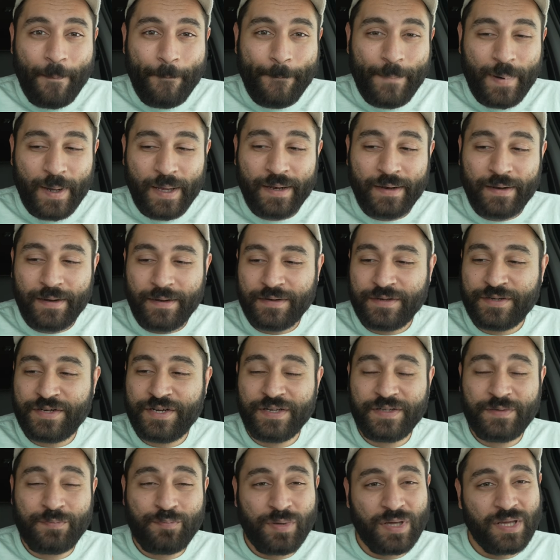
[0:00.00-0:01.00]
But
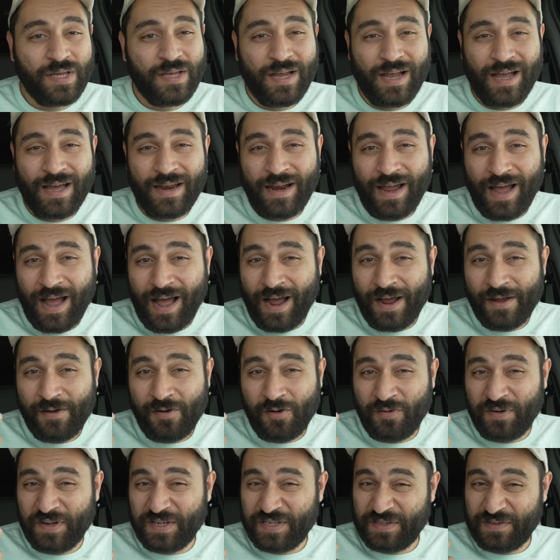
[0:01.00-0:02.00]
just being on
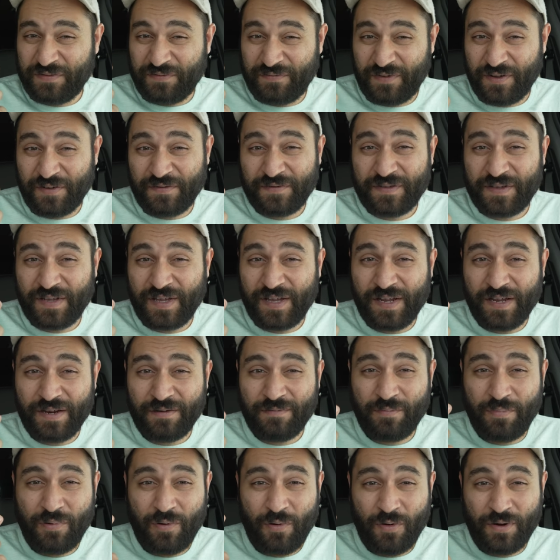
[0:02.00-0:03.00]
iOS
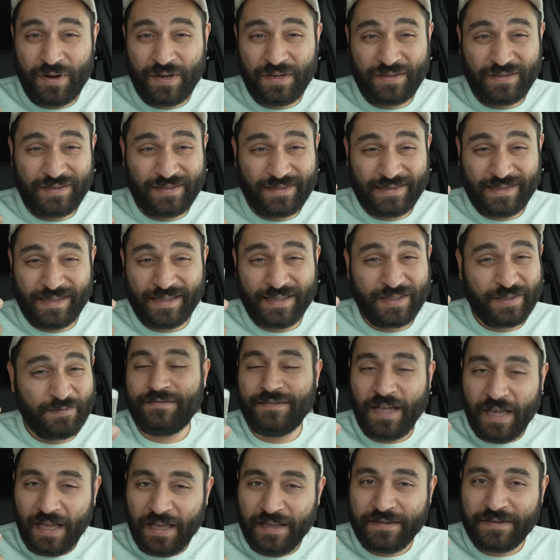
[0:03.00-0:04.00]
15.6,
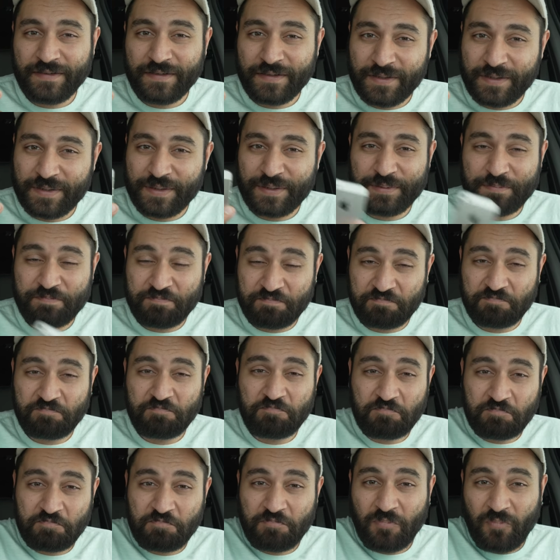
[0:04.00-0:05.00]
that's
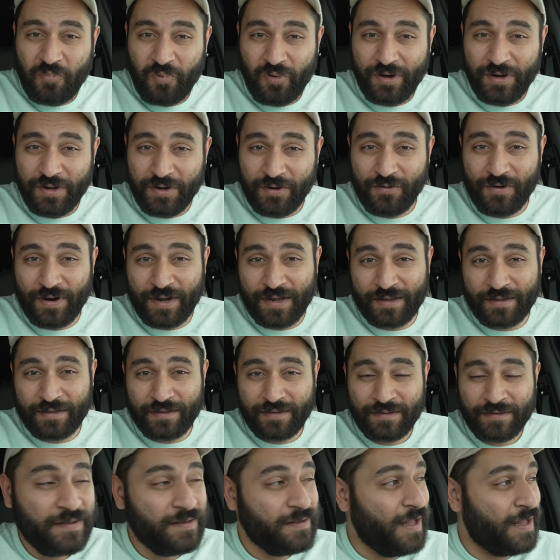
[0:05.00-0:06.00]
pretty great.
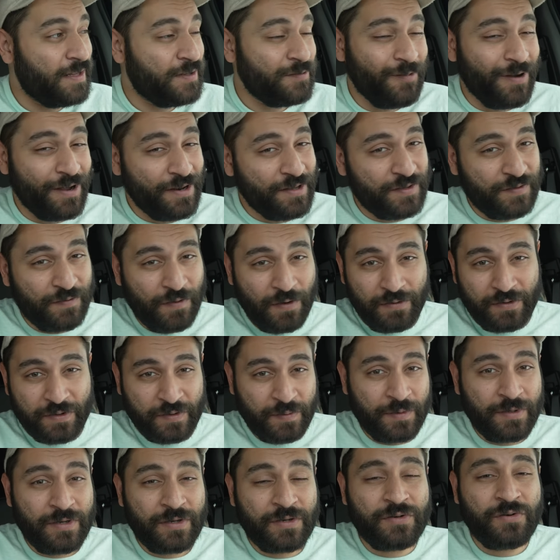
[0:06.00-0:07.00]
That's why this phone has
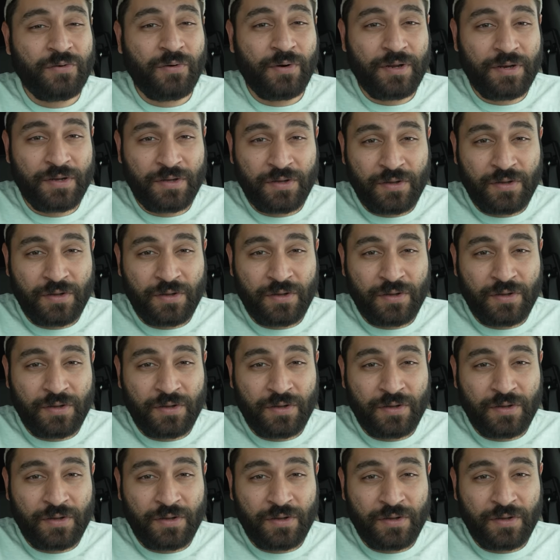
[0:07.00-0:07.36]
been a joy to